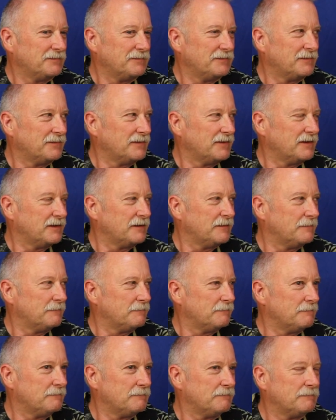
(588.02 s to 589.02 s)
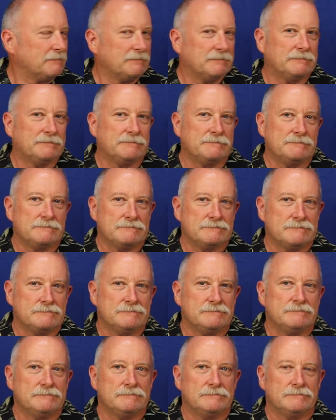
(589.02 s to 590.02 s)

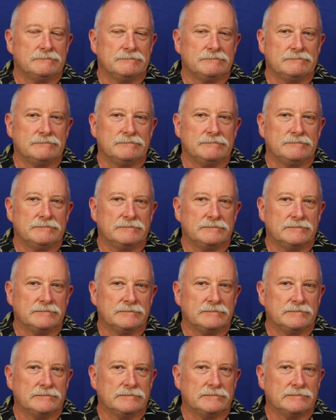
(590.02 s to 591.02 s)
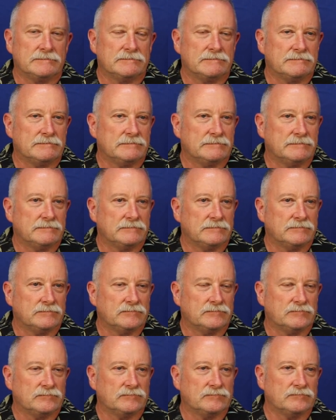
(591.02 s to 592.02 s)

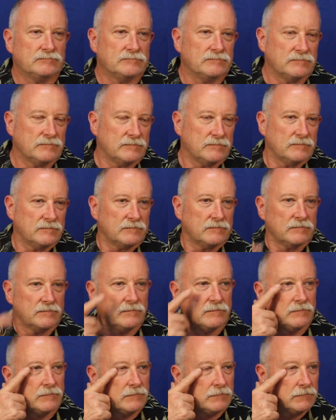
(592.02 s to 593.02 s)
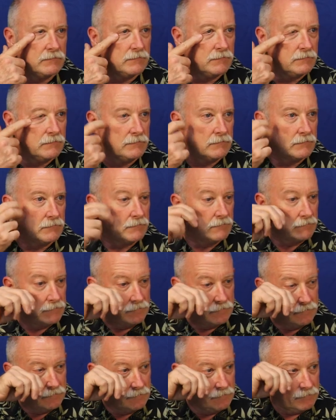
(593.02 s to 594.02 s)

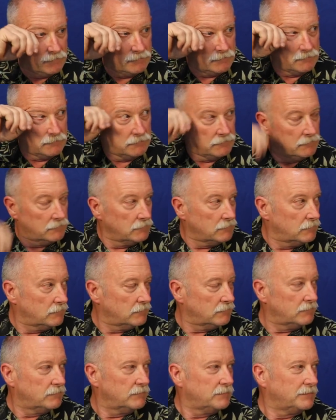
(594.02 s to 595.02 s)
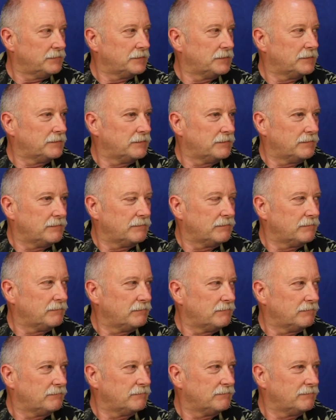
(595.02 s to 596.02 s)
This person isn't speaking.